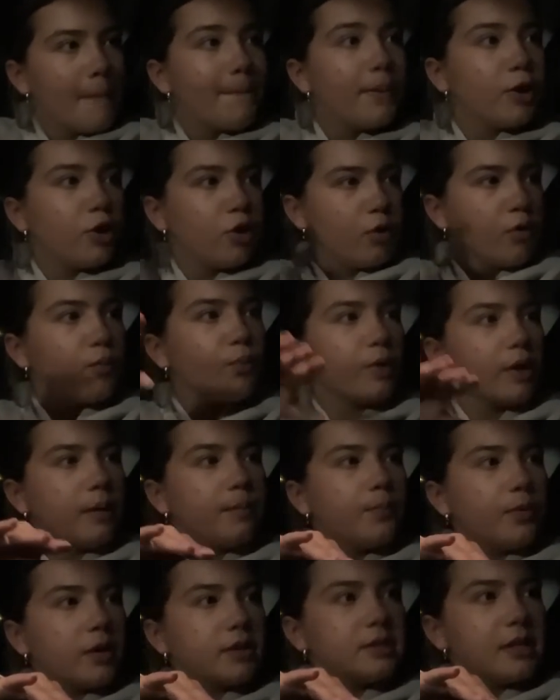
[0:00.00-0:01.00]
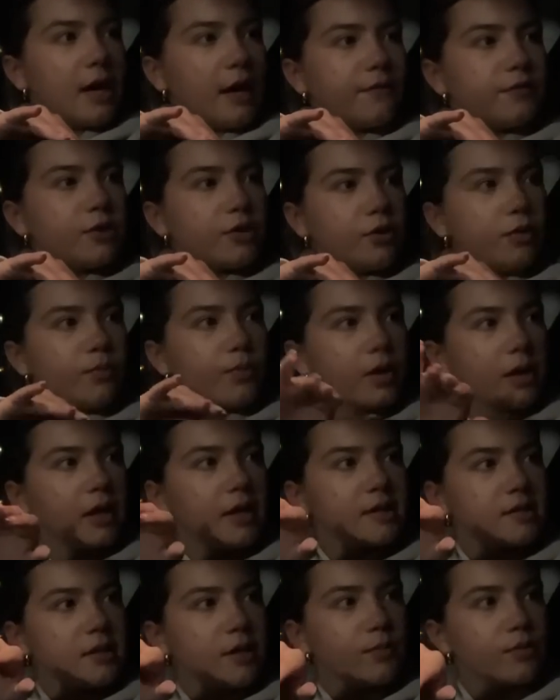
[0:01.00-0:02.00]
at home. But you rebooked it after you
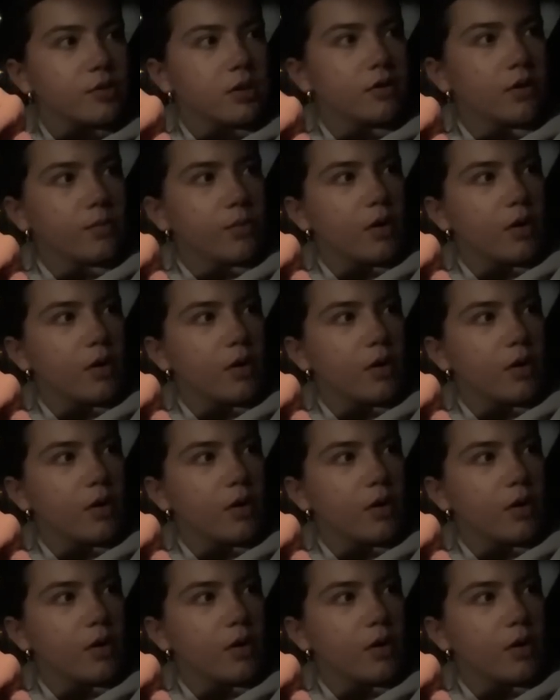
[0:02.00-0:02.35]
realized it was on the wrong